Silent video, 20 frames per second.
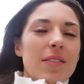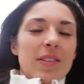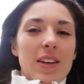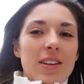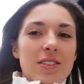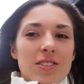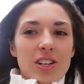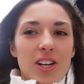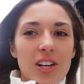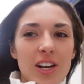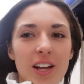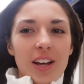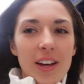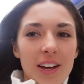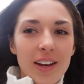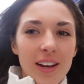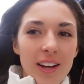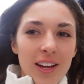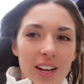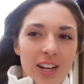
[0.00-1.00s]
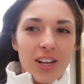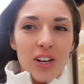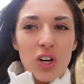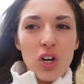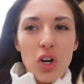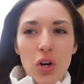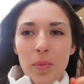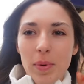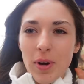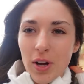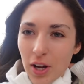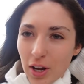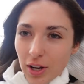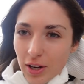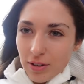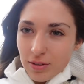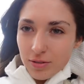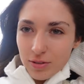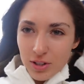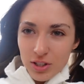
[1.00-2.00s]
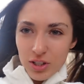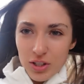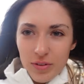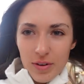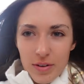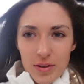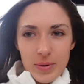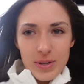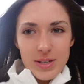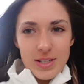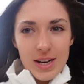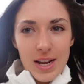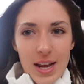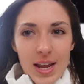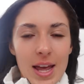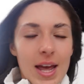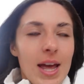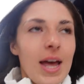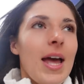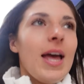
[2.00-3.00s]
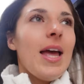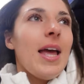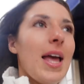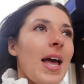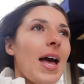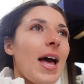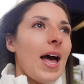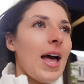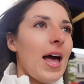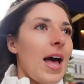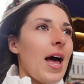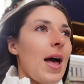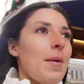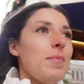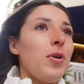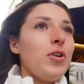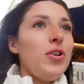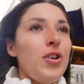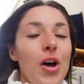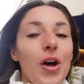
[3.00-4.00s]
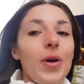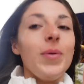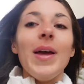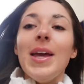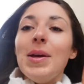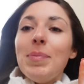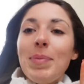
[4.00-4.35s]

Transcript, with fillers: things and you're like, come on, it's very windy. But no, he